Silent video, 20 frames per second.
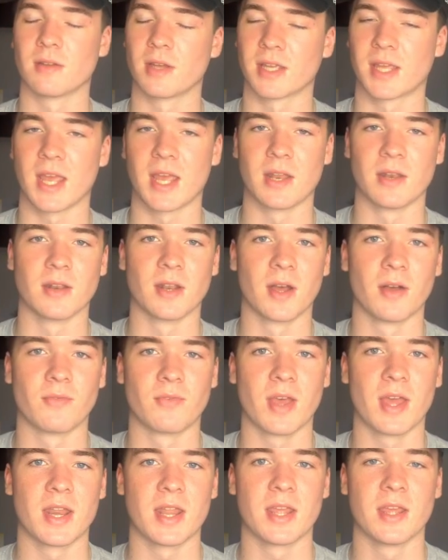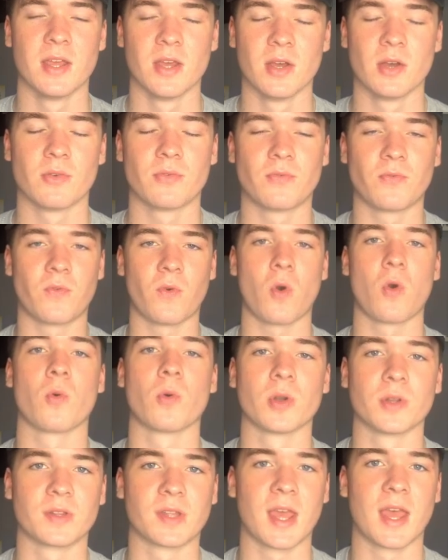Again, a very
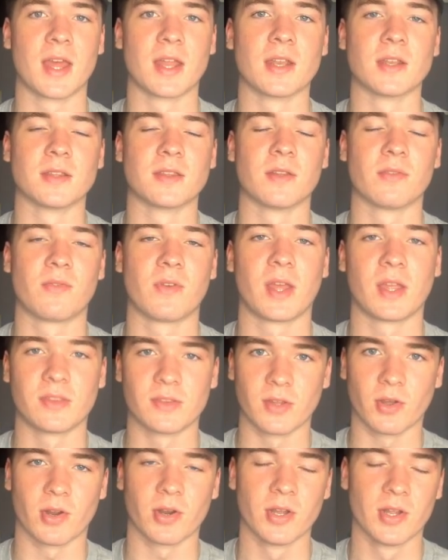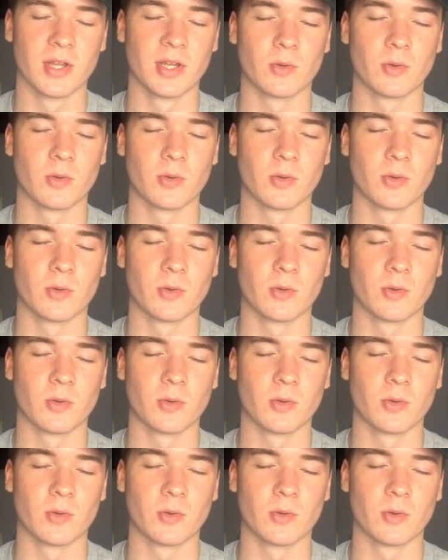forward-getting defender,